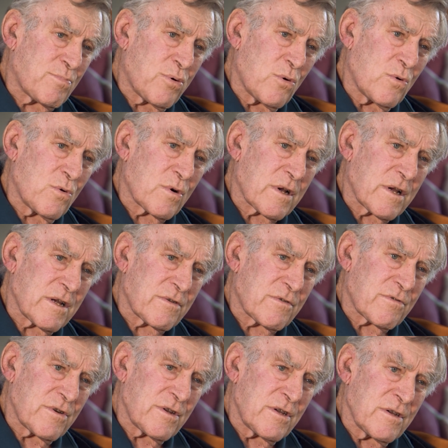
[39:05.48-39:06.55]
poor
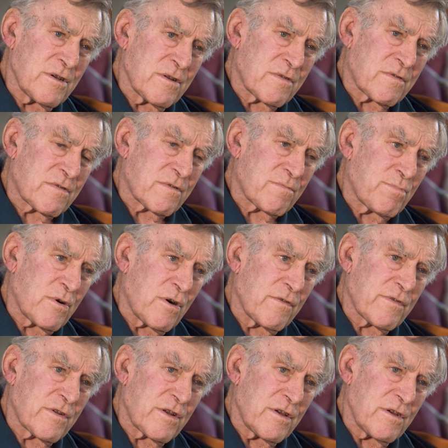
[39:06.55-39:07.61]
country, it's
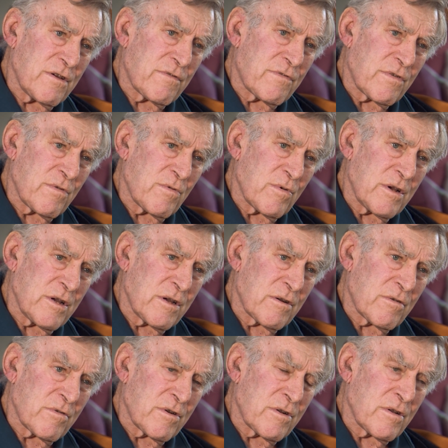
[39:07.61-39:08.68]
poverty
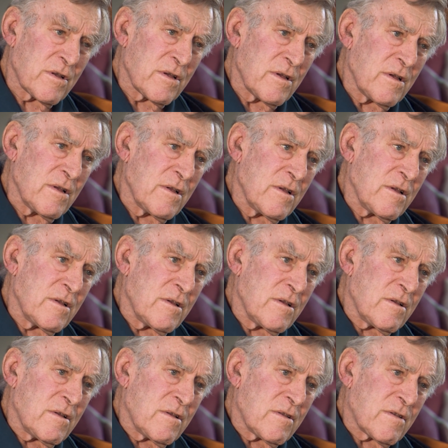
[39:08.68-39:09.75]
everywhere, and
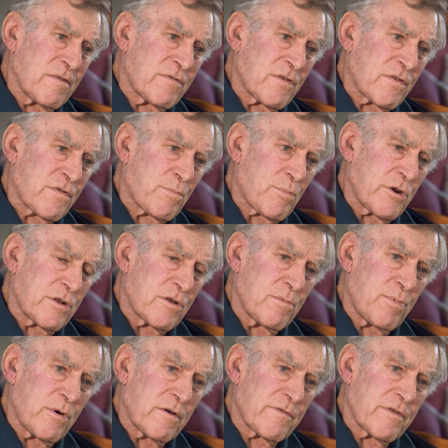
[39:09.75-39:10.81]
they've just spread the
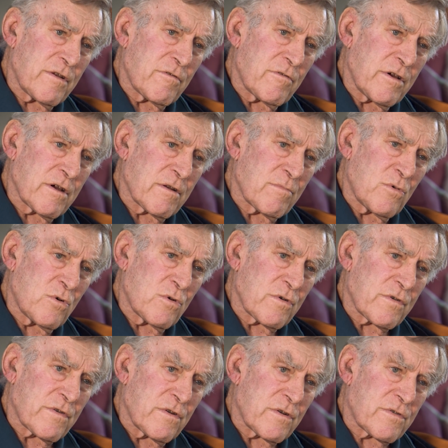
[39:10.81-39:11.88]
poverty around more.
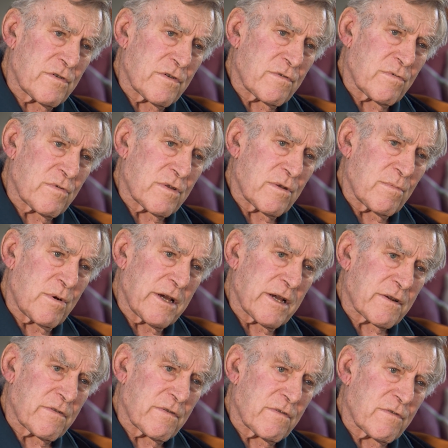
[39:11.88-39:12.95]
It's not just with the
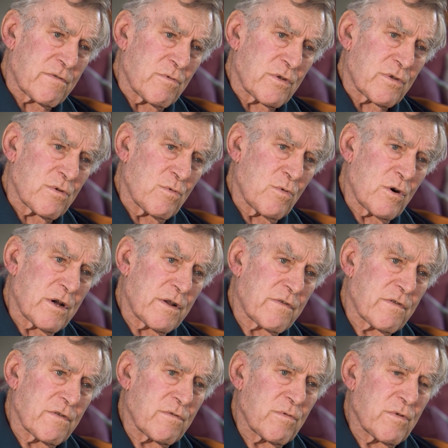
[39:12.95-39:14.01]
blacks, it's with the
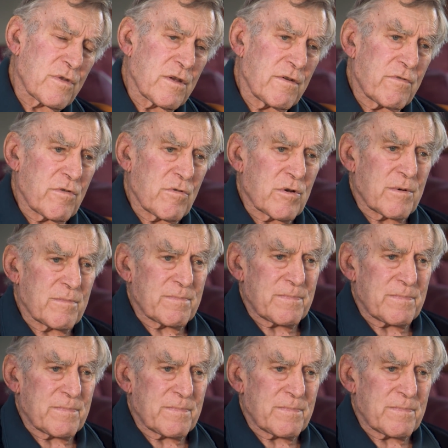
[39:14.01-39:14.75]
whites, it's with everyone.